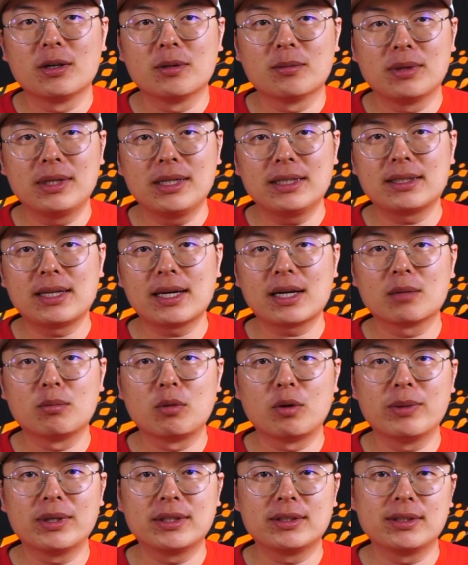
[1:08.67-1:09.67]
please take a
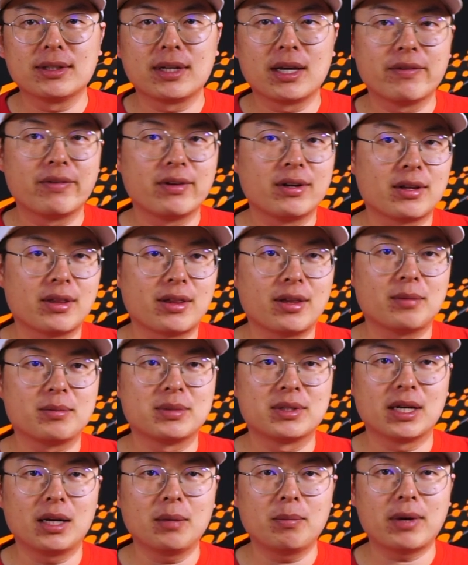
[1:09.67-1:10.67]
moment to give it a
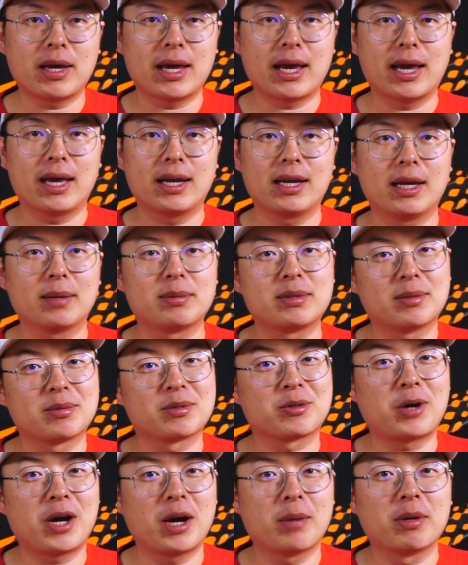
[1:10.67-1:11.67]
thumbs up and hit
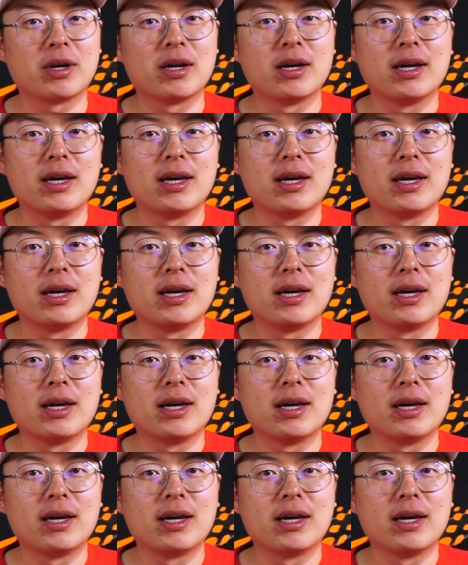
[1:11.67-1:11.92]
subscribe.